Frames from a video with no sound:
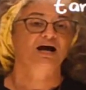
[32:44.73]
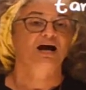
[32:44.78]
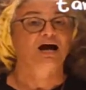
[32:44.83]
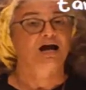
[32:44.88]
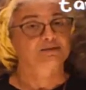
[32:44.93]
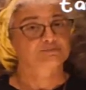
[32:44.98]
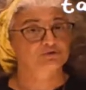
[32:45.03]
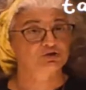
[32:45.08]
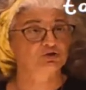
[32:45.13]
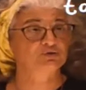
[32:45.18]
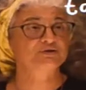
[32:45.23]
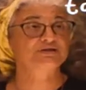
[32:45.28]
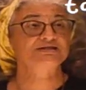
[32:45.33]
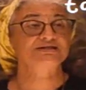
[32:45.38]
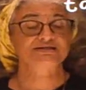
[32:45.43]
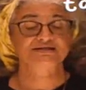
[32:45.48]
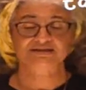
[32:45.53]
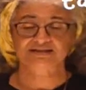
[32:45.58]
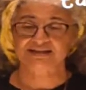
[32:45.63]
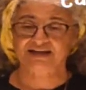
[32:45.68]
I'm going
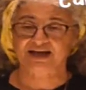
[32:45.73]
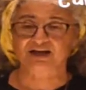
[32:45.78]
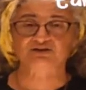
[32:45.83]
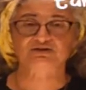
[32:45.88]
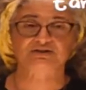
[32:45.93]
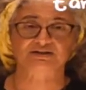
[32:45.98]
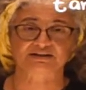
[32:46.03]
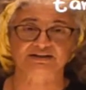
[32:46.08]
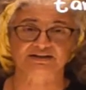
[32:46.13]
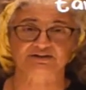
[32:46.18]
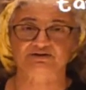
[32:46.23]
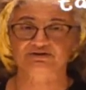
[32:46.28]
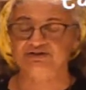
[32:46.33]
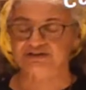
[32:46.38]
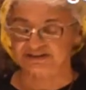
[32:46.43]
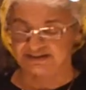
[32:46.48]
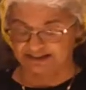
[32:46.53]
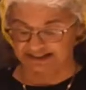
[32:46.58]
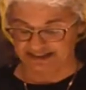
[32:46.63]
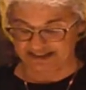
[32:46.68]
to the calculator
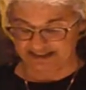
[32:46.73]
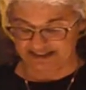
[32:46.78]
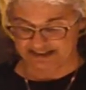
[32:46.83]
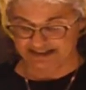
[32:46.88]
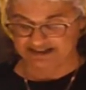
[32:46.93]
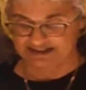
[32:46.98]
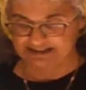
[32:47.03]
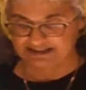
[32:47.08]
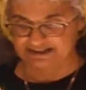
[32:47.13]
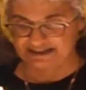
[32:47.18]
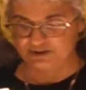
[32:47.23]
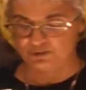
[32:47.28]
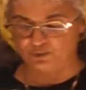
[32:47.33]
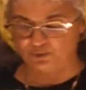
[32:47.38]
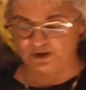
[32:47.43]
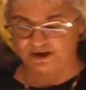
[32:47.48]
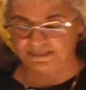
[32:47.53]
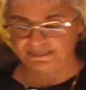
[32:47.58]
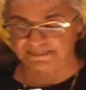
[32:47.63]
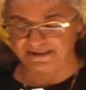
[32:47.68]
because I need to see
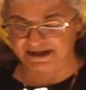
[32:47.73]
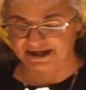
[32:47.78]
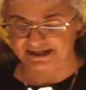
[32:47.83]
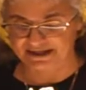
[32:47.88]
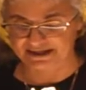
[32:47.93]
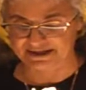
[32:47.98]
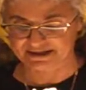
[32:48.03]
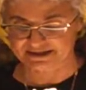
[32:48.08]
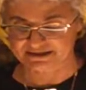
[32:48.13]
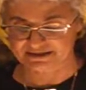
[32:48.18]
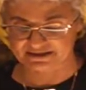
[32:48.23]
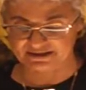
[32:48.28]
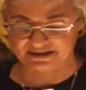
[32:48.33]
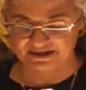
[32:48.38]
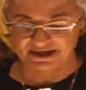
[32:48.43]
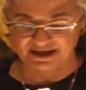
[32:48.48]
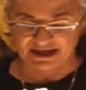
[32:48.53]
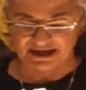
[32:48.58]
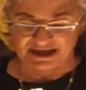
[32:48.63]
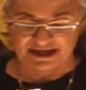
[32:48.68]
what that is.
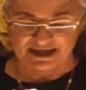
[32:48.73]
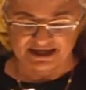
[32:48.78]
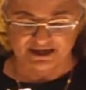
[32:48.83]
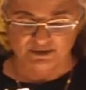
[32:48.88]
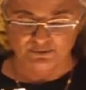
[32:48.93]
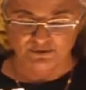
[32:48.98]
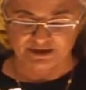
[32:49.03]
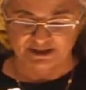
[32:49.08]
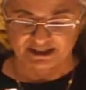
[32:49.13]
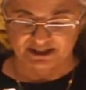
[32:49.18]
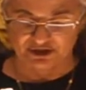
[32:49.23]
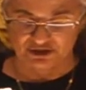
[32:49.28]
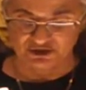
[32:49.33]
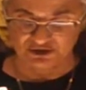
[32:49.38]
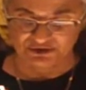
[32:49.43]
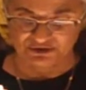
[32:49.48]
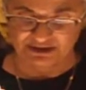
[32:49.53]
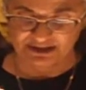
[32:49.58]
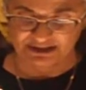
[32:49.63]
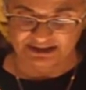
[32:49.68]
And when I
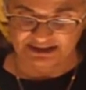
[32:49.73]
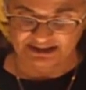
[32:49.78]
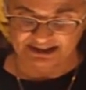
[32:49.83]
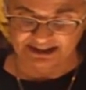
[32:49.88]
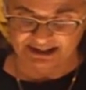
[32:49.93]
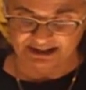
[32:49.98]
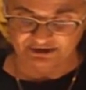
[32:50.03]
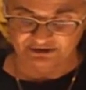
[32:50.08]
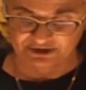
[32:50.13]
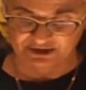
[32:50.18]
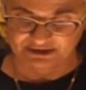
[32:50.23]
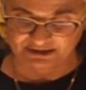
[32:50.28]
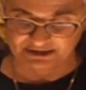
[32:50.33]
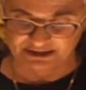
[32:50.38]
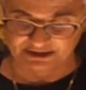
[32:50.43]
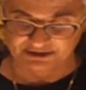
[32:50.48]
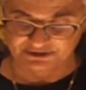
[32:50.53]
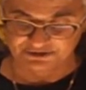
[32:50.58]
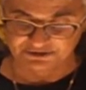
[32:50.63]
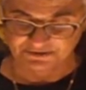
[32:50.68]
go to the
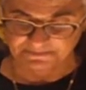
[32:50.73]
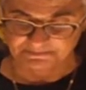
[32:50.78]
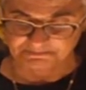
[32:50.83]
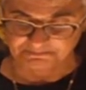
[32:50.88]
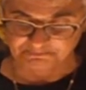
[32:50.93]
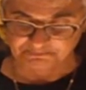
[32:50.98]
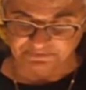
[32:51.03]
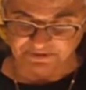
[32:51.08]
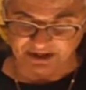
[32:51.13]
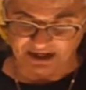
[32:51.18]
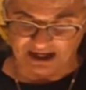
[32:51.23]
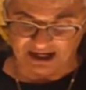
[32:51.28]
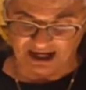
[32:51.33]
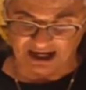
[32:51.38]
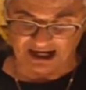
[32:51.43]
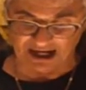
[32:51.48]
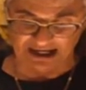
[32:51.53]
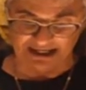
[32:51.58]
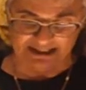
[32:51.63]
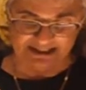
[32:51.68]
calculator,
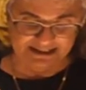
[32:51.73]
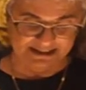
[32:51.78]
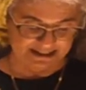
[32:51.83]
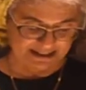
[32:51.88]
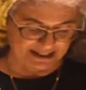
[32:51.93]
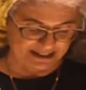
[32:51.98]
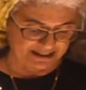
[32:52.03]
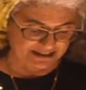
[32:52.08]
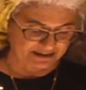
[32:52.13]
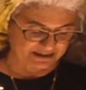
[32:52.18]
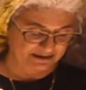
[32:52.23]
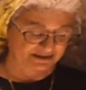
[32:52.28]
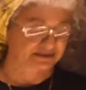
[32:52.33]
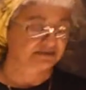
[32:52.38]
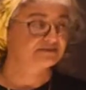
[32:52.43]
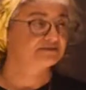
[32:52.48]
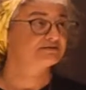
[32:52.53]
I get,